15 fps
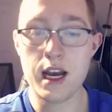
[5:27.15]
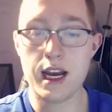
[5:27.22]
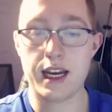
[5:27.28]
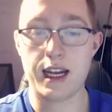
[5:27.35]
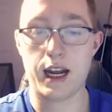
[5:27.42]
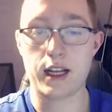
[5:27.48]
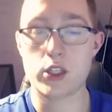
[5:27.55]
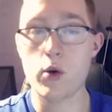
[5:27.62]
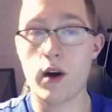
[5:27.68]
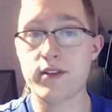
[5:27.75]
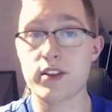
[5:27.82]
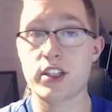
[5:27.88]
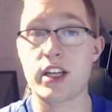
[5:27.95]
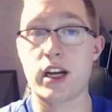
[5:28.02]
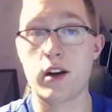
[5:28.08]
And I do have
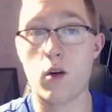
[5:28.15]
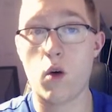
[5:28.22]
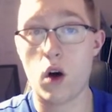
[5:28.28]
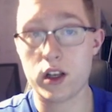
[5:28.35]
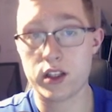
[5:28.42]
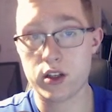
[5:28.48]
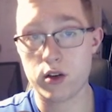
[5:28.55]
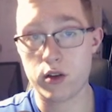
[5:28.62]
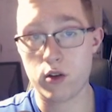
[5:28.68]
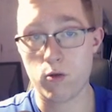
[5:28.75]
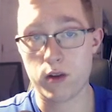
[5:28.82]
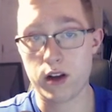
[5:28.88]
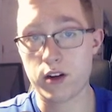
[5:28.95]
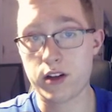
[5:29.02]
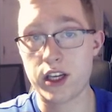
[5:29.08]
to shout out also the
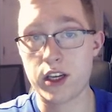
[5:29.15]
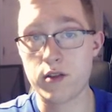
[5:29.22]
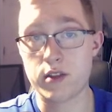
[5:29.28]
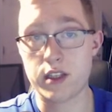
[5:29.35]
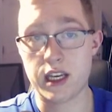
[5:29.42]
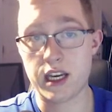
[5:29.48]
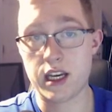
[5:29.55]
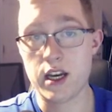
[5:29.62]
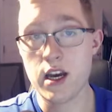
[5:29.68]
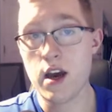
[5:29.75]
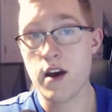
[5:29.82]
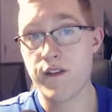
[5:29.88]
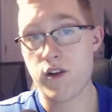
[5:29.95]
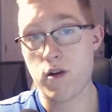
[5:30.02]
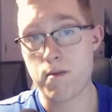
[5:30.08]
Real QT
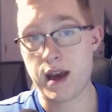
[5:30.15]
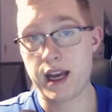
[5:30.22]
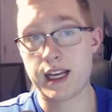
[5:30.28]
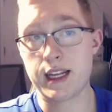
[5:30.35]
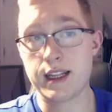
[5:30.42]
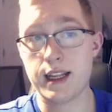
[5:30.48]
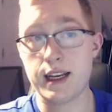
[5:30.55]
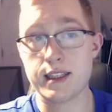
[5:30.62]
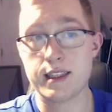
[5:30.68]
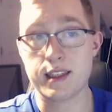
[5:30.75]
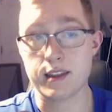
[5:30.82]
for making this.